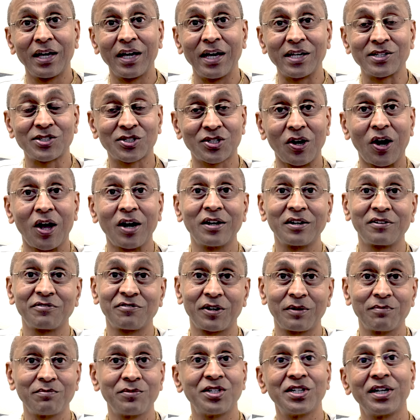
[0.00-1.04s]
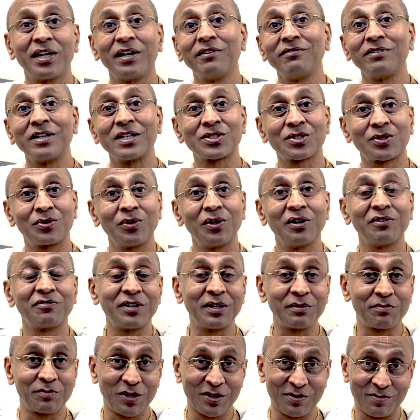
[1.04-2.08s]
a scholar from Geneva School
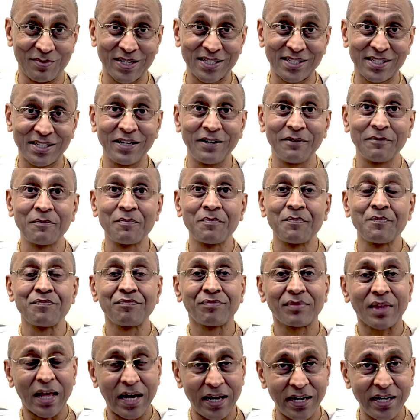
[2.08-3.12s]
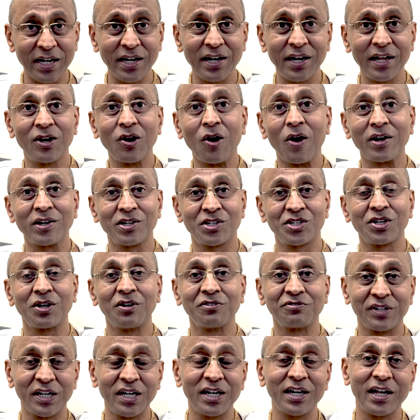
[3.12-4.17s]
of Diplomacy, of Indian
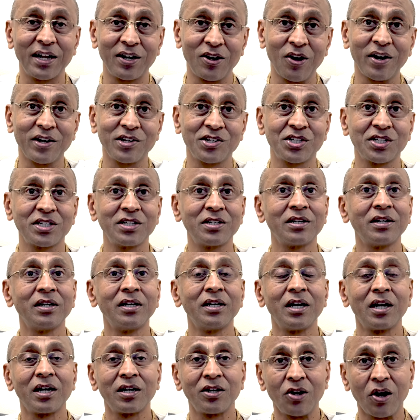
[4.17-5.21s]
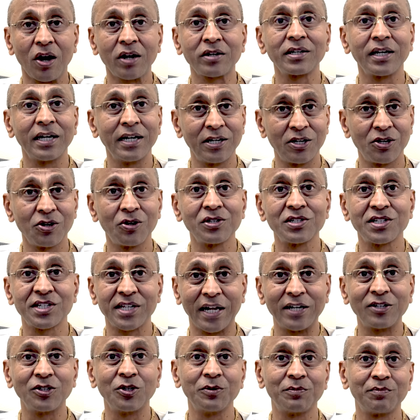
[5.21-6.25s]
origin, Dr. Hindol
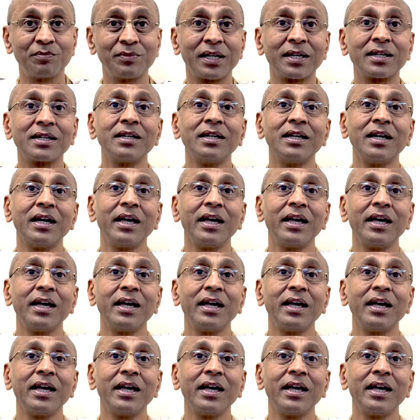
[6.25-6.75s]
Sen Gupta.